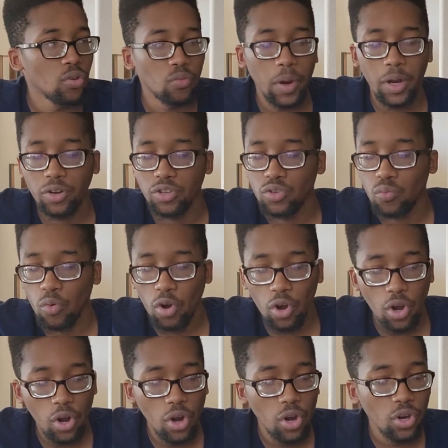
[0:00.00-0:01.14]
whether it's
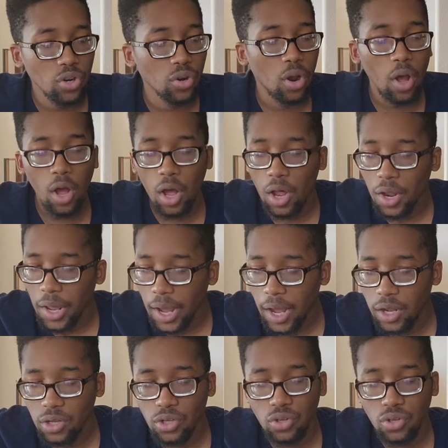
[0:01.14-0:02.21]
work or all that,